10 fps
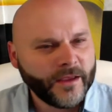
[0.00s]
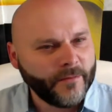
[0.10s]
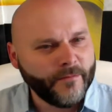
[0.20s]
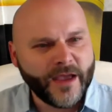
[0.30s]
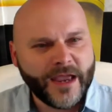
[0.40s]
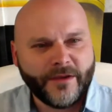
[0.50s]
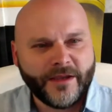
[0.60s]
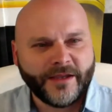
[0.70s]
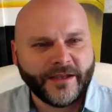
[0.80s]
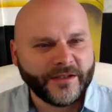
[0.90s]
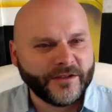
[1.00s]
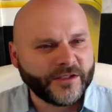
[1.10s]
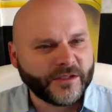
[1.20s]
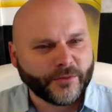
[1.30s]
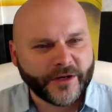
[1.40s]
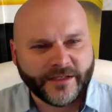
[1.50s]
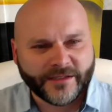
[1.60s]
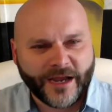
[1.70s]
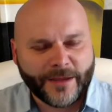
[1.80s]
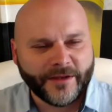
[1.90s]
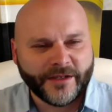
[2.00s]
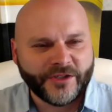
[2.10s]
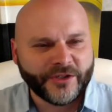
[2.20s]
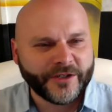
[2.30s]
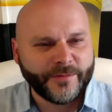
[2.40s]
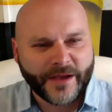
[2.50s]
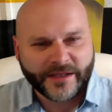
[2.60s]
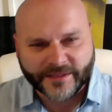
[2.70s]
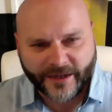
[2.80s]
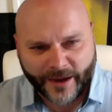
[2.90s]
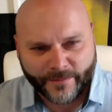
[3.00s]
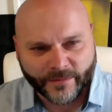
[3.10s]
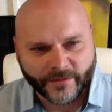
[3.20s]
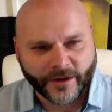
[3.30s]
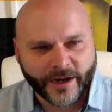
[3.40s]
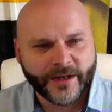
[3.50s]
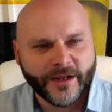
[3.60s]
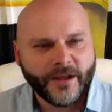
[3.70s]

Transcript: maybe springtime is your best time, right?